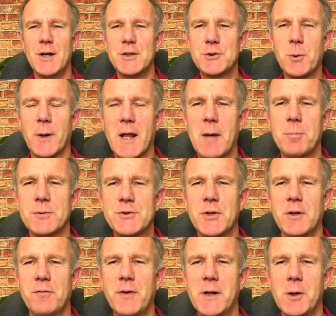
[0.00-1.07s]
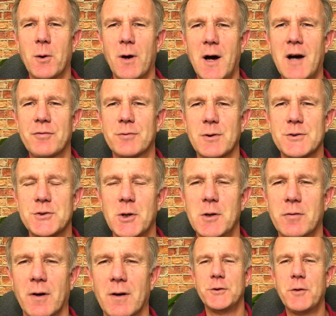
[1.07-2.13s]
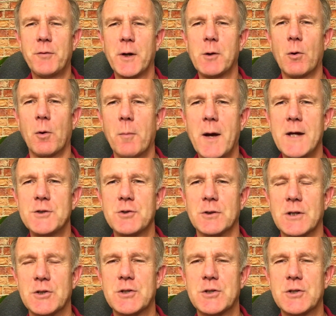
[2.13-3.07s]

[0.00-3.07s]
So what happens to the video after it's over? The video remains on your